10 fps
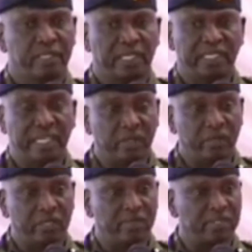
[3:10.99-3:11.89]
And now
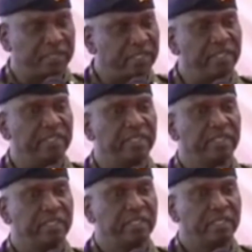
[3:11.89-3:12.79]
number three
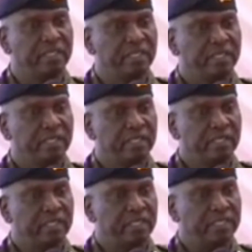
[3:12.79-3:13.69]

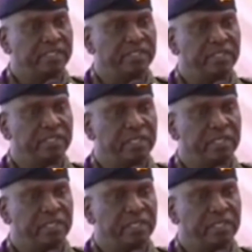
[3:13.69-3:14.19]
is